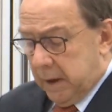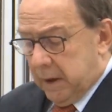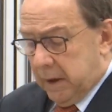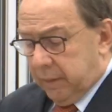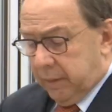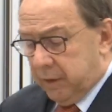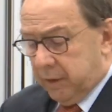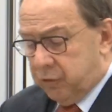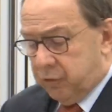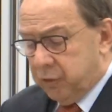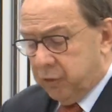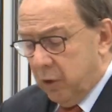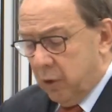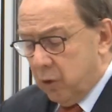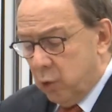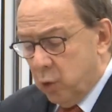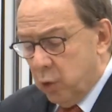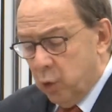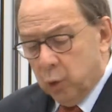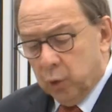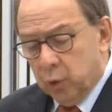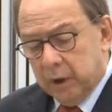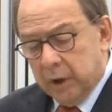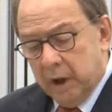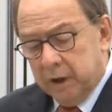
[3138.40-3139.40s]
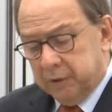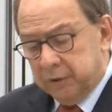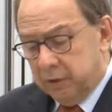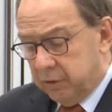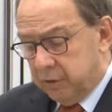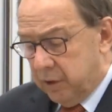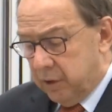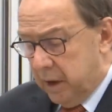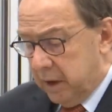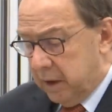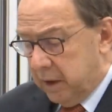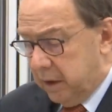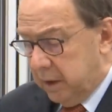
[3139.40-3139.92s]
The so-called
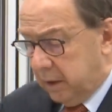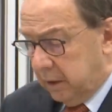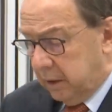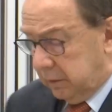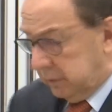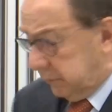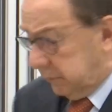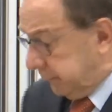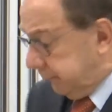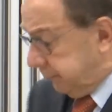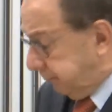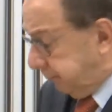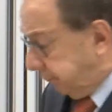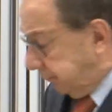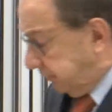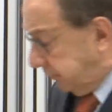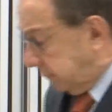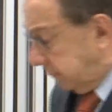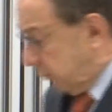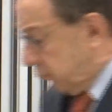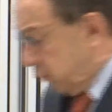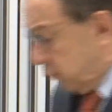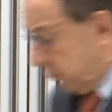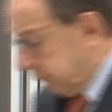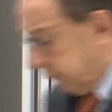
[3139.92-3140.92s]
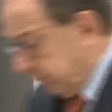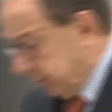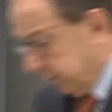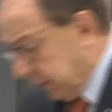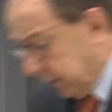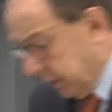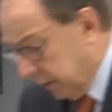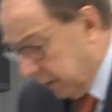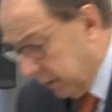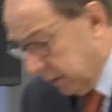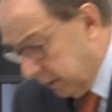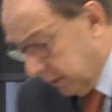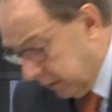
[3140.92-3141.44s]
undertaking
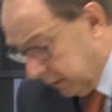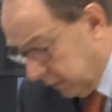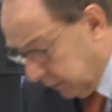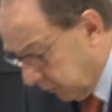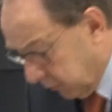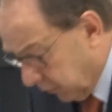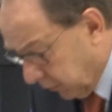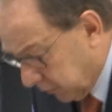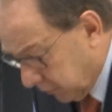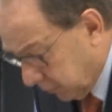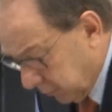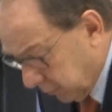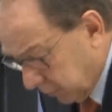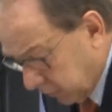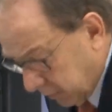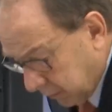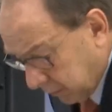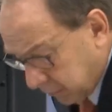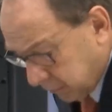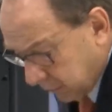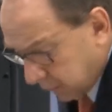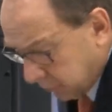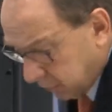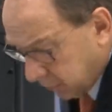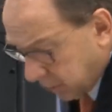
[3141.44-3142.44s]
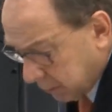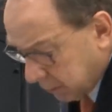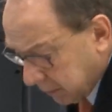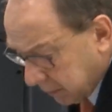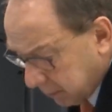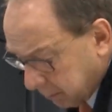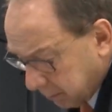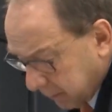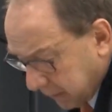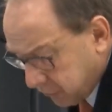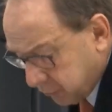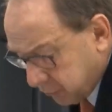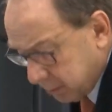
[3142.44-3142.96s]
not to cross-examine
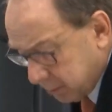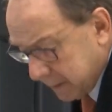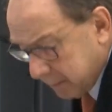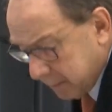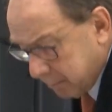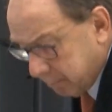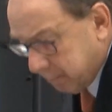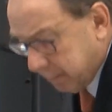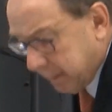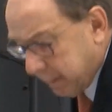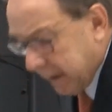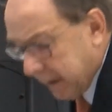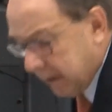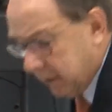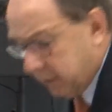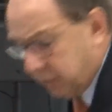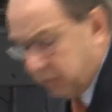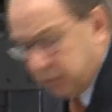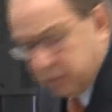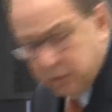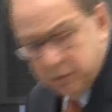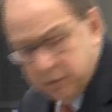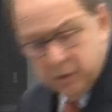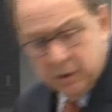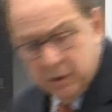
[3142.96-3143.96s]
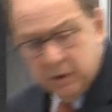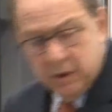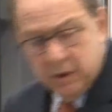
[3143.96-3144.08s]
must be placed